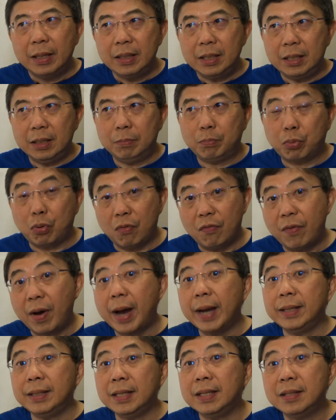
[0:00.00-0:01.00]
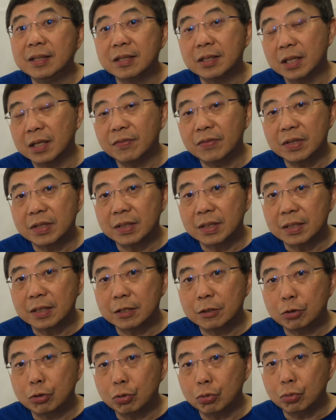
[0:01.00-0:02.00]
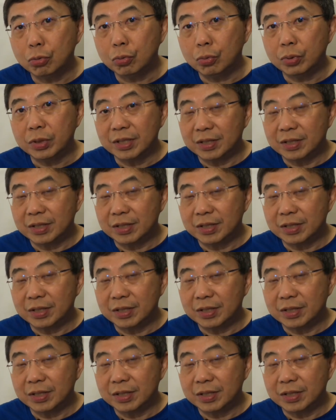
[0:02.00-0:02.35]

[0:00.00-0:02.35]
in providing services to